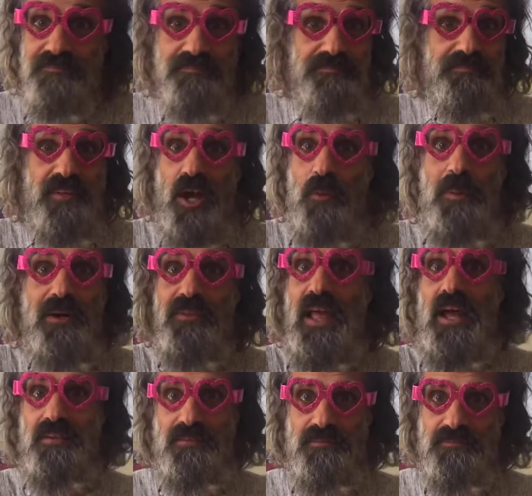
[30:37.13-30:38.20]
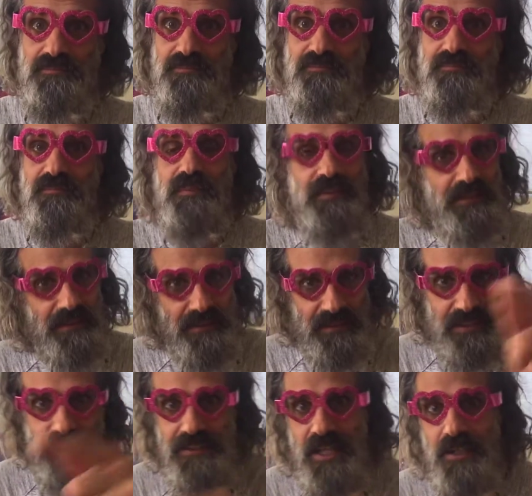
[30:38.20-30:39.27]
How about that?
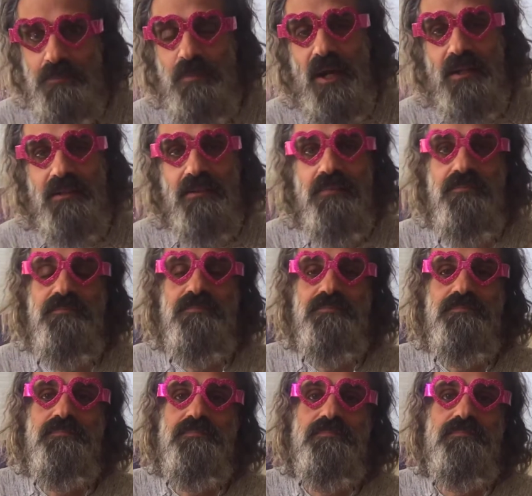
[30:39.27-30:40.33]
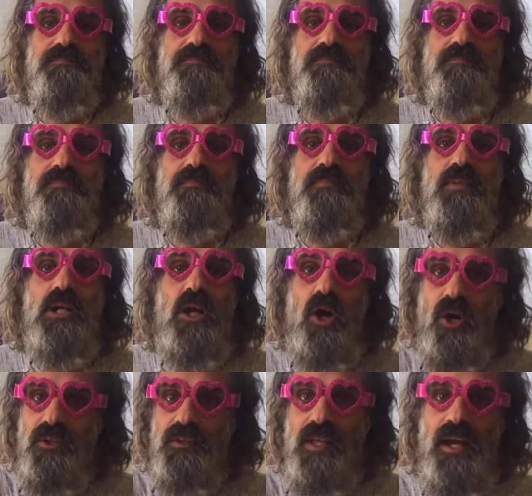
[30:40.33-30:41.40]
Click that button,
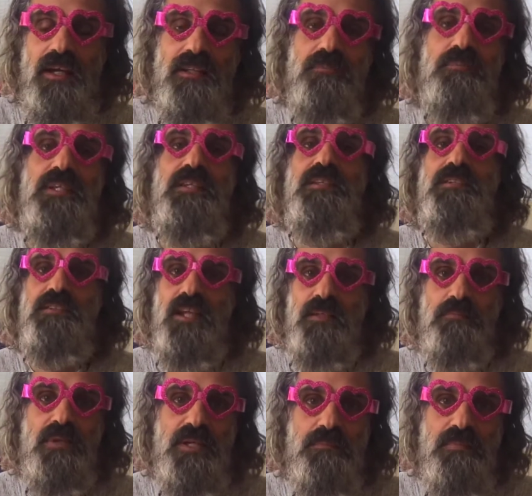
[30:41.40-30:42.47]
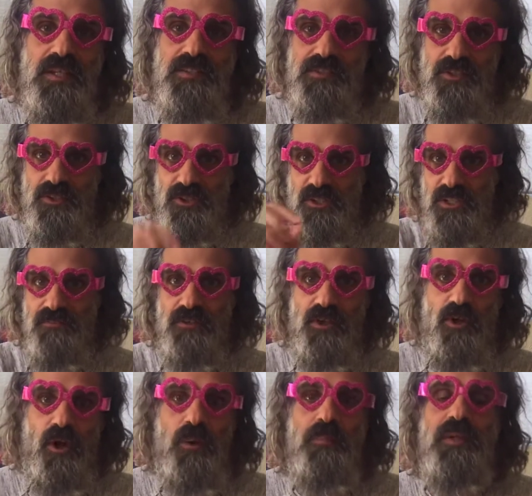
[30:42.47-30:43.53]
contact me, send me a message, leave a
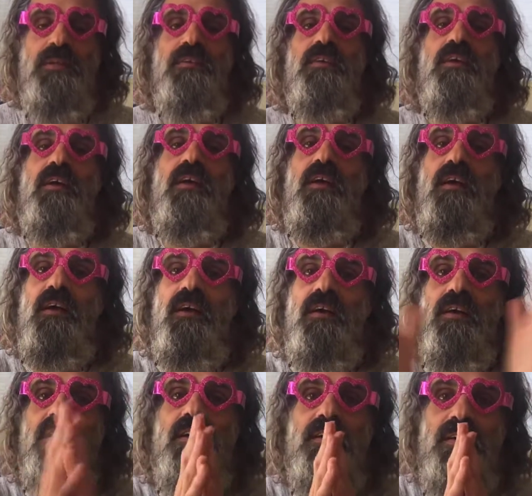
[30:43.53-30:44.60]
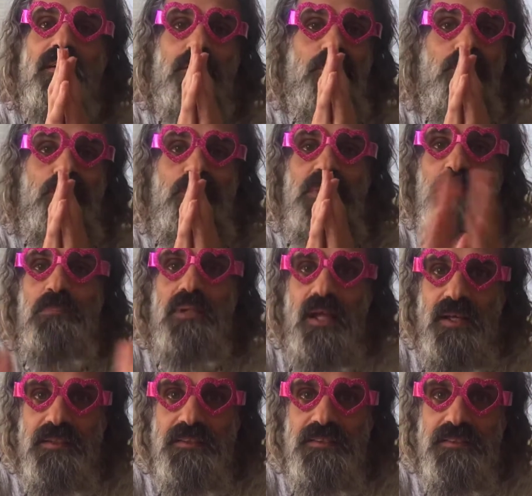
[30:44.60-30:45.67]
comment. Be
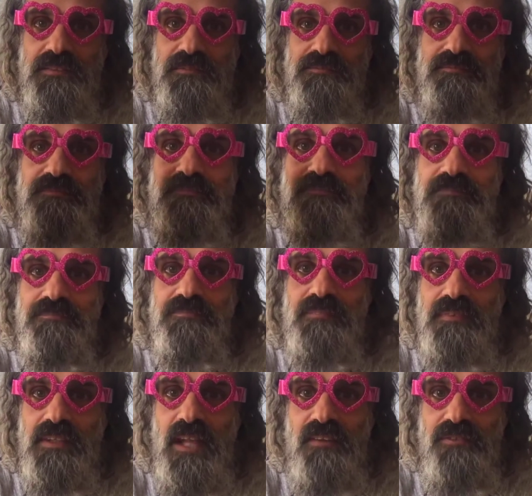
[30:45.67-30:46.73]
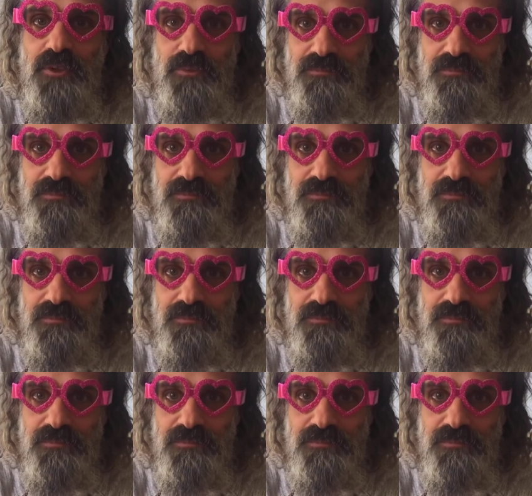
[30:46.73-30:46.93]
blessed. I love you.